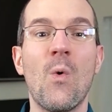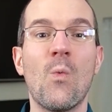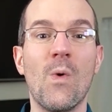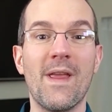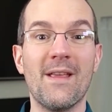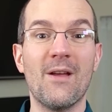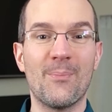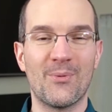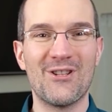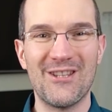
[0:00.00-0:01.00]
We
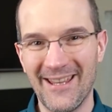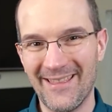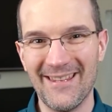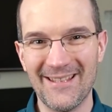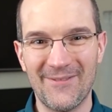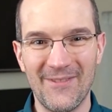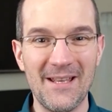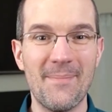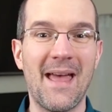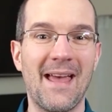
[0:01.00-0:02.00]
appreciate this
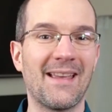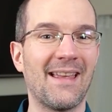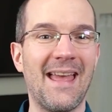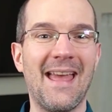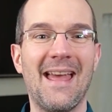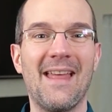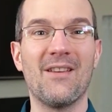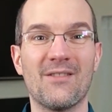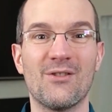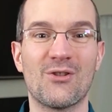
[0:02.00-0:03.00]
feedback and
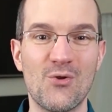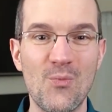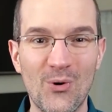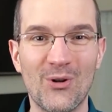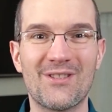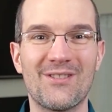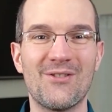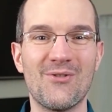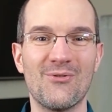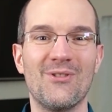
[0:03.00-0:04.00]
the support
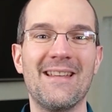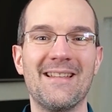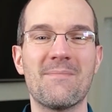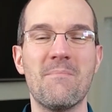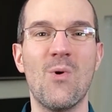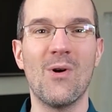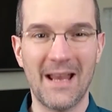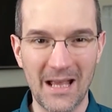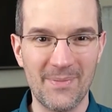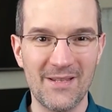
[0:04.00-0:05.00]
to create more
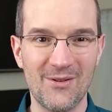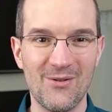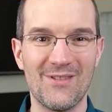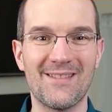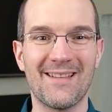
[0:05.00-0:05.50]
episodes